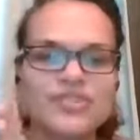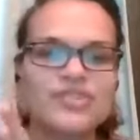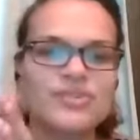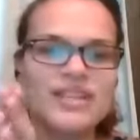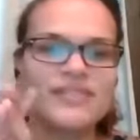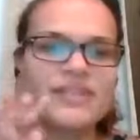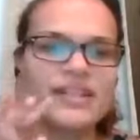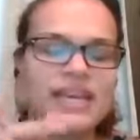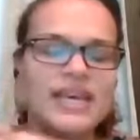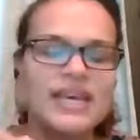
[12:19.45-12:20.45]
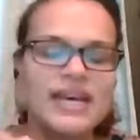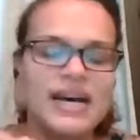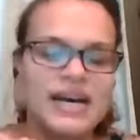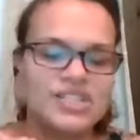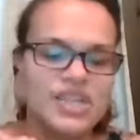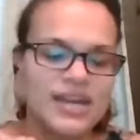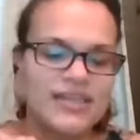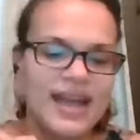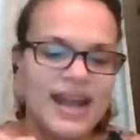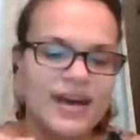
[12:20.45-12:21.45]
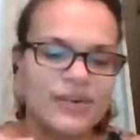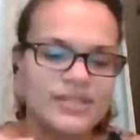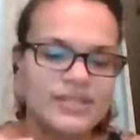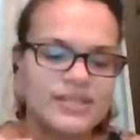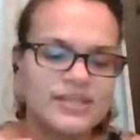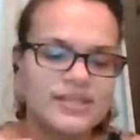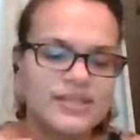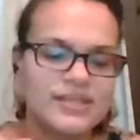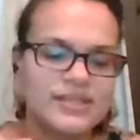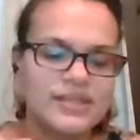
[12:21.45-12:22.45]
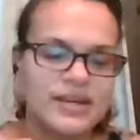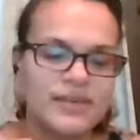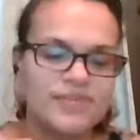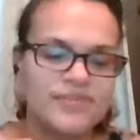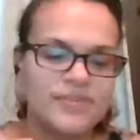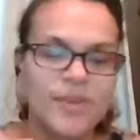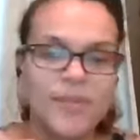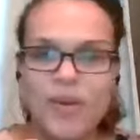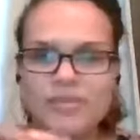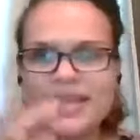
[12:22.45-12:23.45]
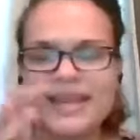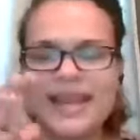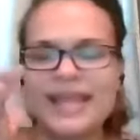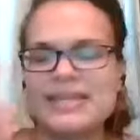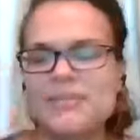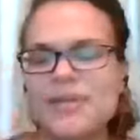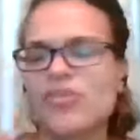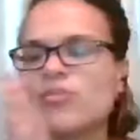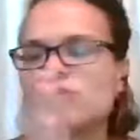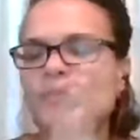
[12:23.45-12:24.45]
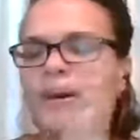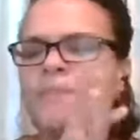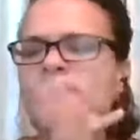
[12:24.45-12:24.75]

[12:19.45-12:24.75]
So definitely uh, check that out um, on my website and in my groups. But